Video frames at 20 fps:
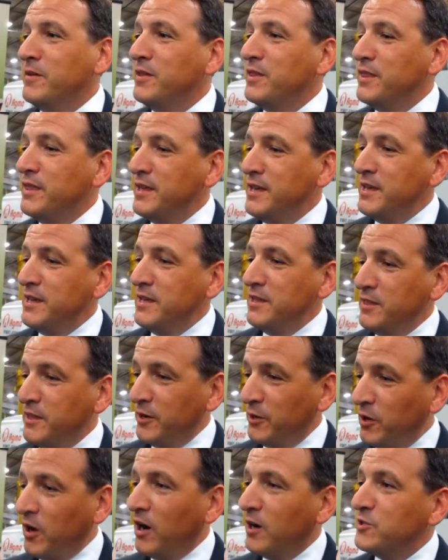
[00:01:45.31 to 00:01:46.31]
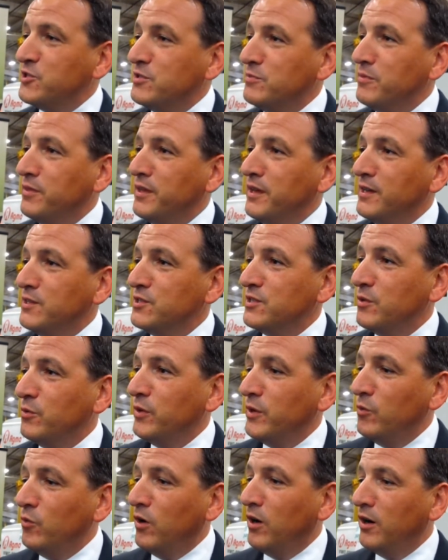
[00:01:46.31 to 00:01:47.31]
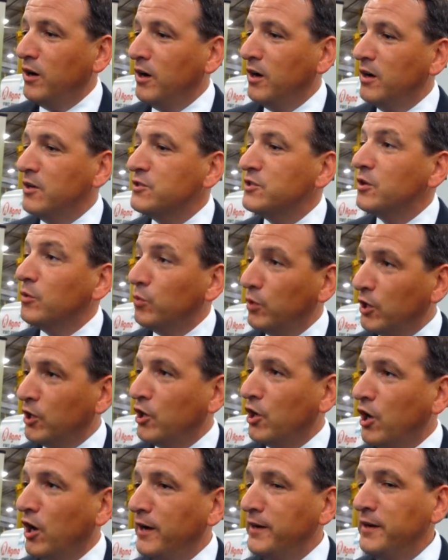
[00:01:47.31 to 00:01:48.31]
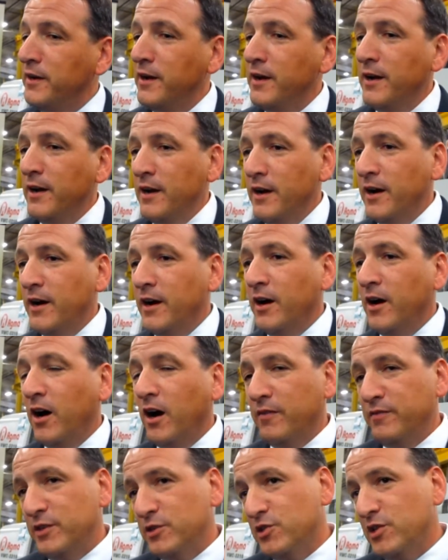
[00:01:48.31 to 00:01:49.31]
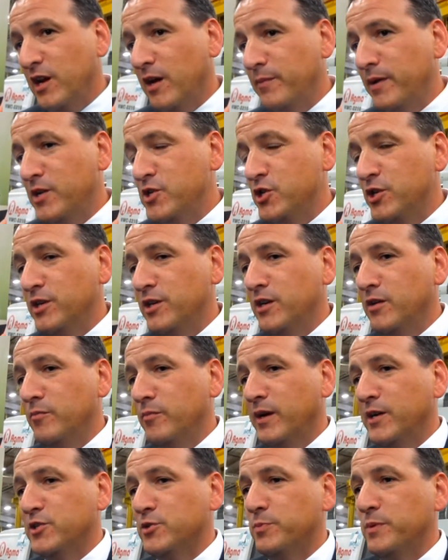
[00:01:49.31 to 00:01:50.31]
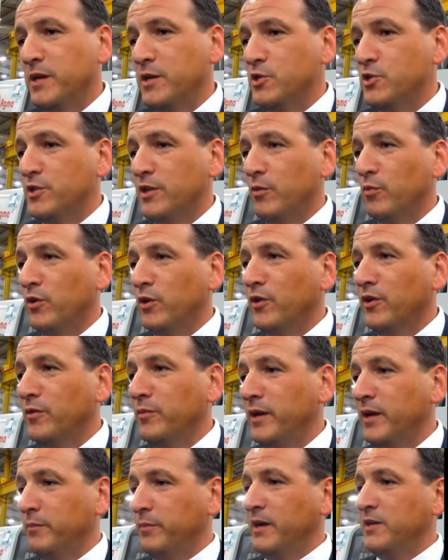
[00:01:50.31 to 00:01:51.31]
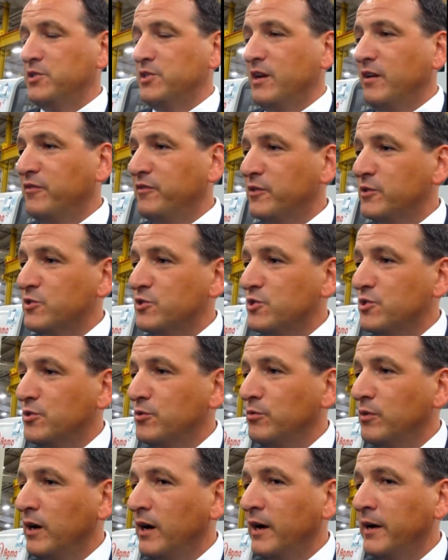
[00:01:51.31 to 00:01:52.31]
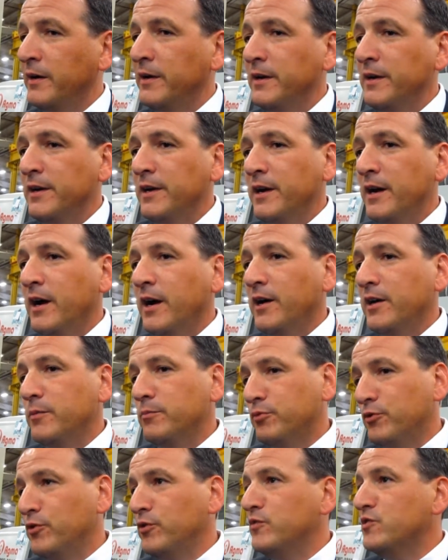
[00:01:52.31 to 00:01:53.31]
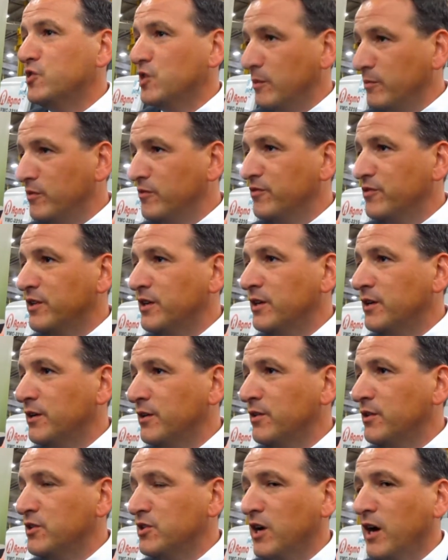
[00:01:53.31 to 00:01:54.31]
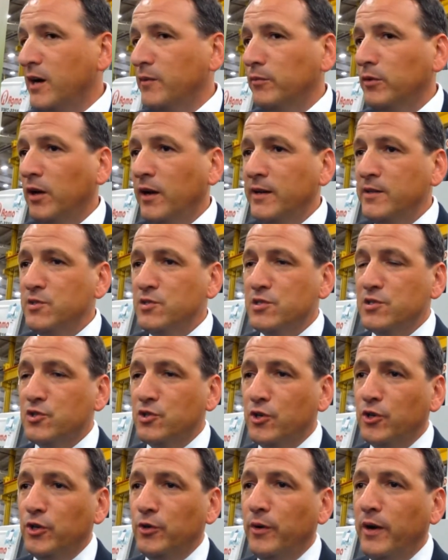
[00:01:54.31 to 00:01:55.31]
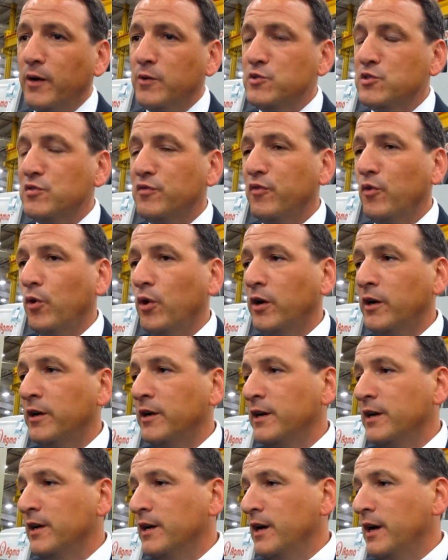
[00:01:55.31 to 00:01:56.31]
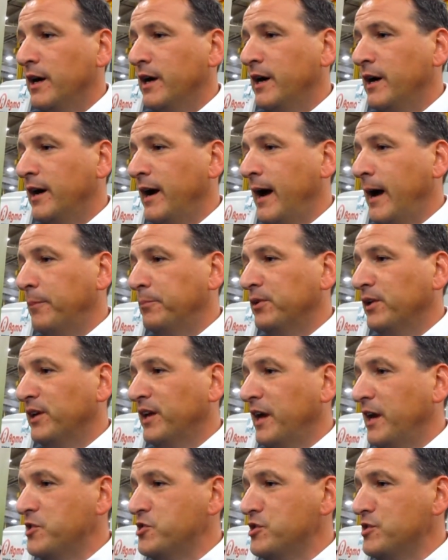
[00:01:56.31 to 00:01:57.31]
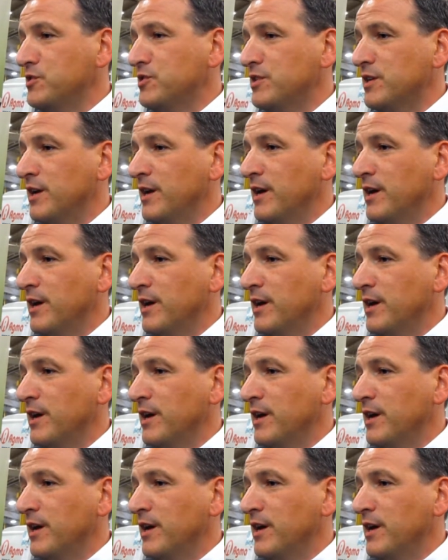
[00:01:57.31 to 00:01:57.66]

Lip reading: There are some things that we want to work on. Obviously, I mentioned it in my speech that we're going to make best efforts to improve some of the timelines and turnarounds for applications.